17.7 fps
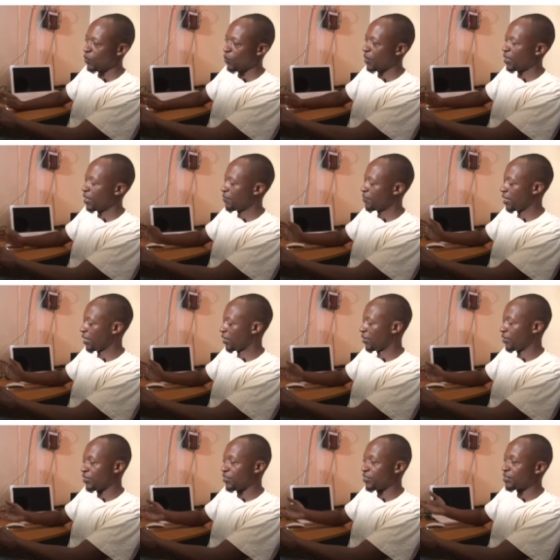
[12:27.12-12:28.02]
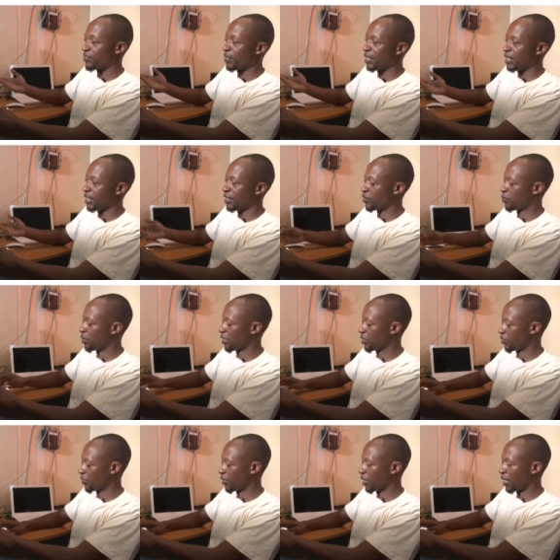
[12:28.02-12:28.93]
Wherever you are, you don't even need to
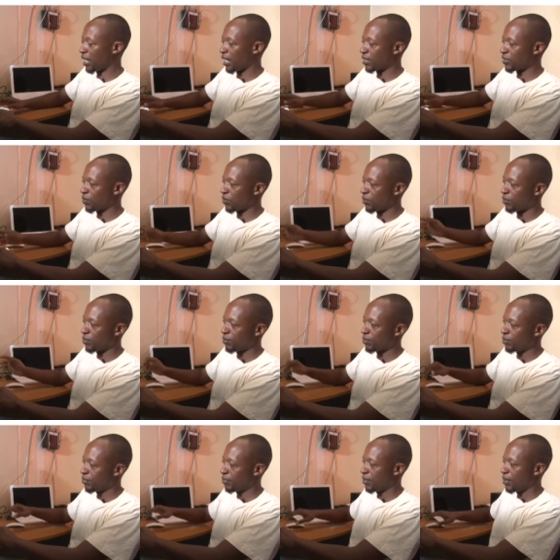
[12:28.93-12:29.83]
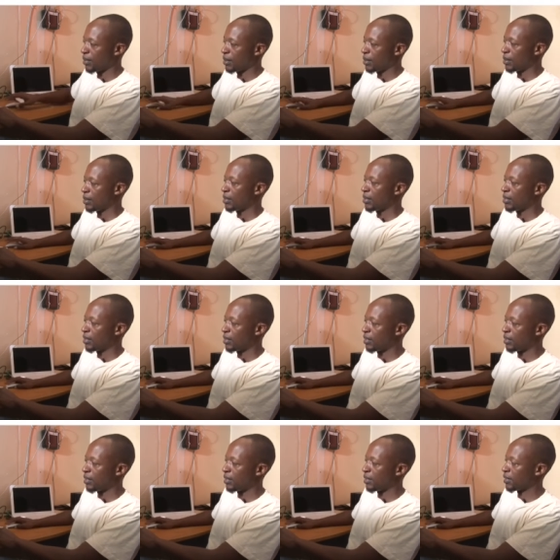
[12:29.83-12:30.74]
mention the car. So
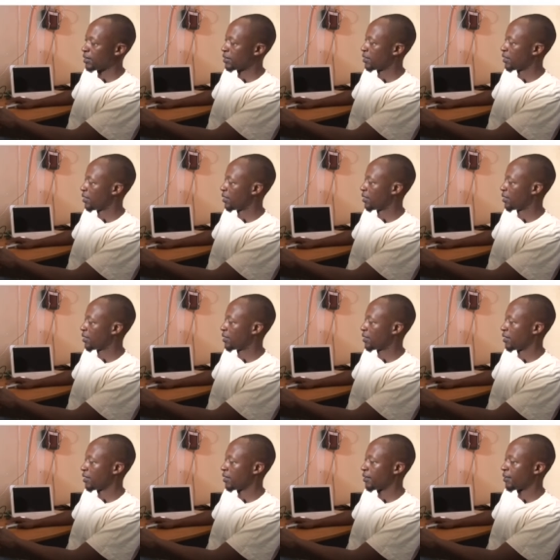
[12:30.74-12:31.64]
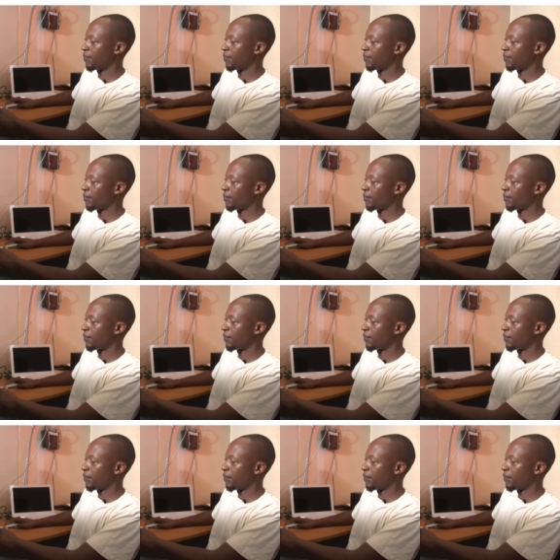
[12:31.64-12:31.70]
that's another thing.